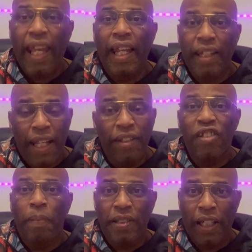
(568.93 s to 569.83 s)
And in
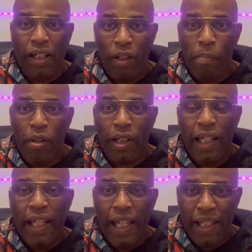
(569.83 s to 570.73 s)
this particular book,
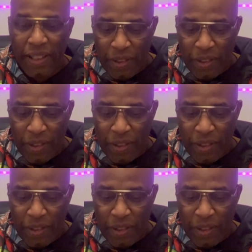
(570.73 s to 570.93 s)
it is